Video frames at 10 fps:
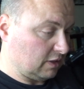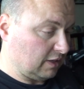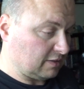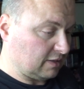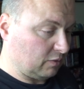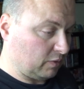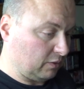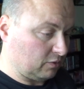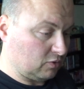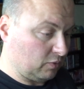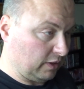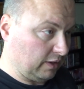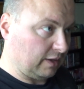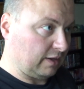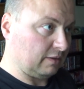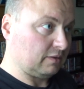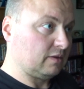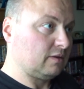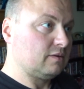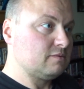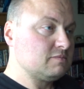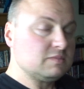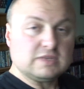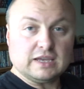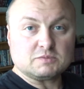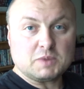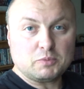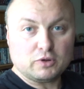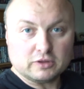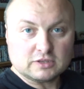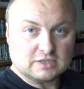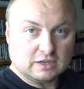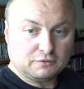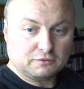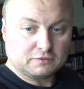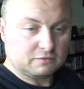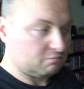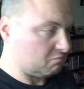yesterday when it was doing it, I texted my brother to see if,